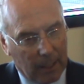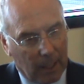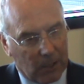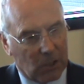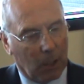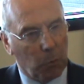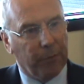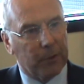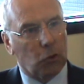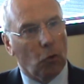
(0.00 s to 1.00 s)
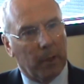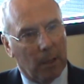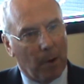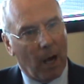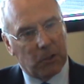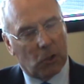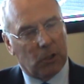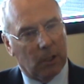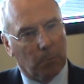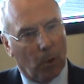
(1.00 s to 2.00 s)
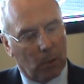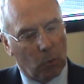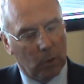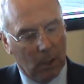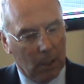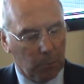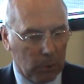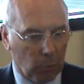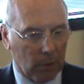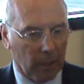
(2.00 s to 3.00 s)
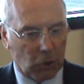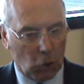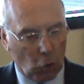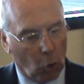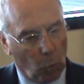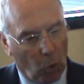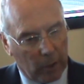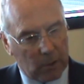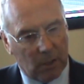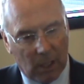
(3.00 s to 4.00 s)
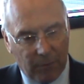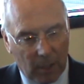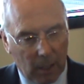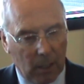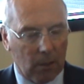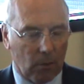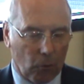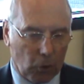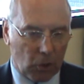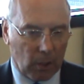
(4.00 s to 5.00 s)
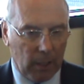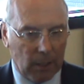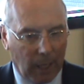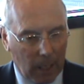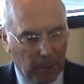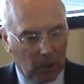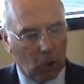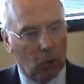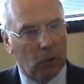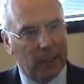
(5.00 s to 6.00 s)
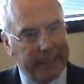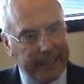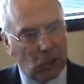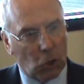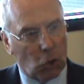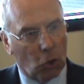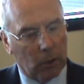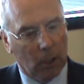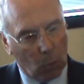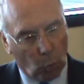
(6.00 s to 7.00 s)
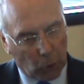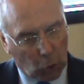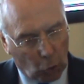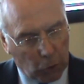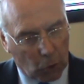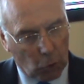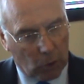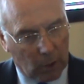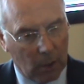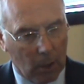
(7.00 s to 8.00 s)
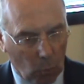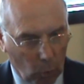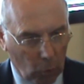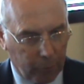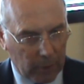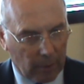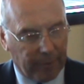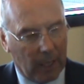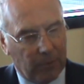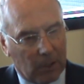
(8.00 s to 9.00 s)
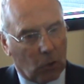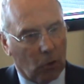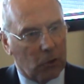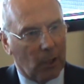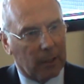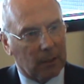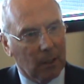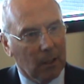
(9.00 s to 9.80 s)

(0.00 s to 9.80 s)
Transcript: and he said, "We've had so many managers here at Motherwell, between like Jock Wallace, David Hay, Roger Hind, Ali McLeod, Ian St John, want continuity, want to offer you a 5-year contract."